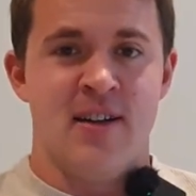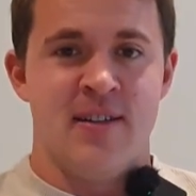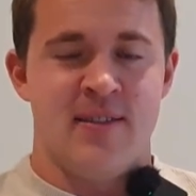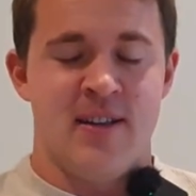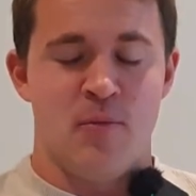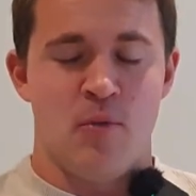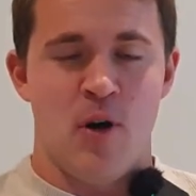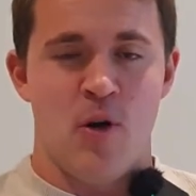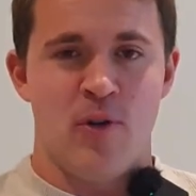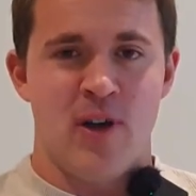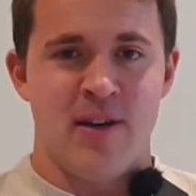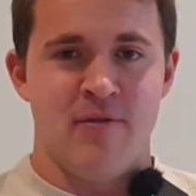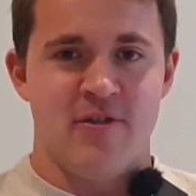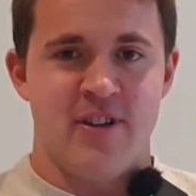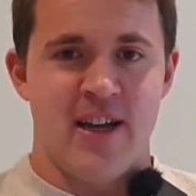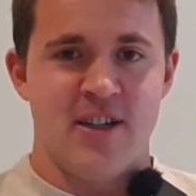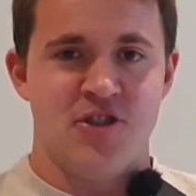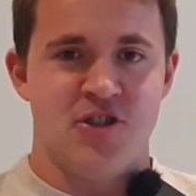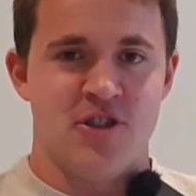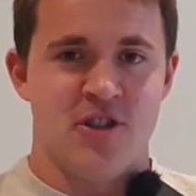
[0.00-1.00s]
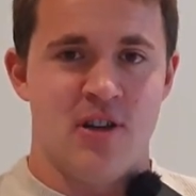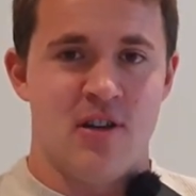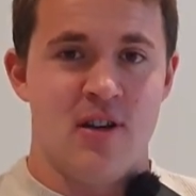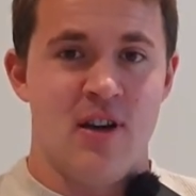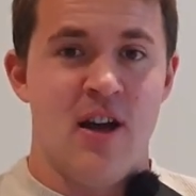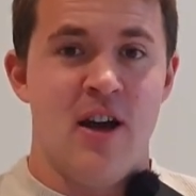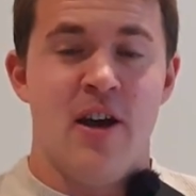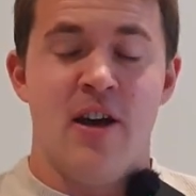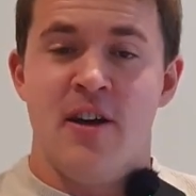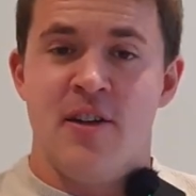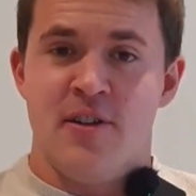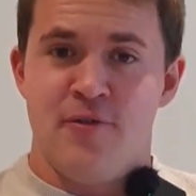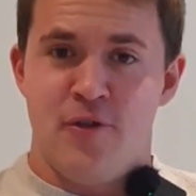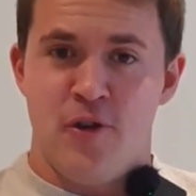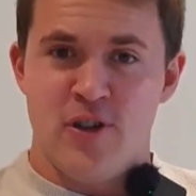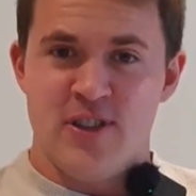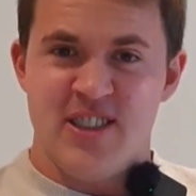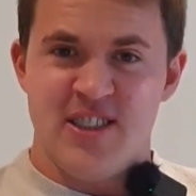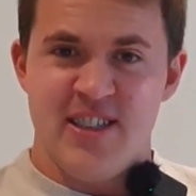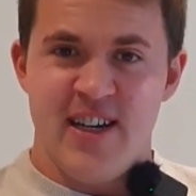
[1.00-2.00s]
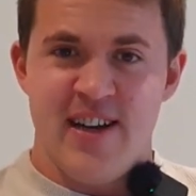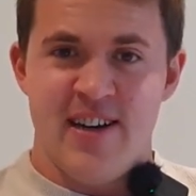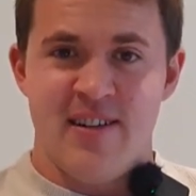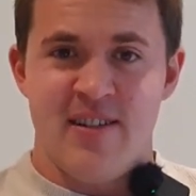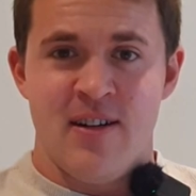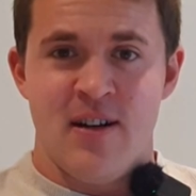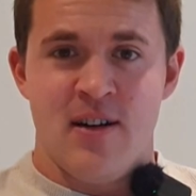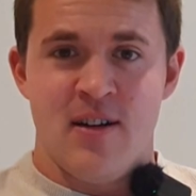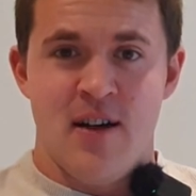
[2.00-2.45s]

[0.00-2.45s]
the Rogue Invitational. The first year,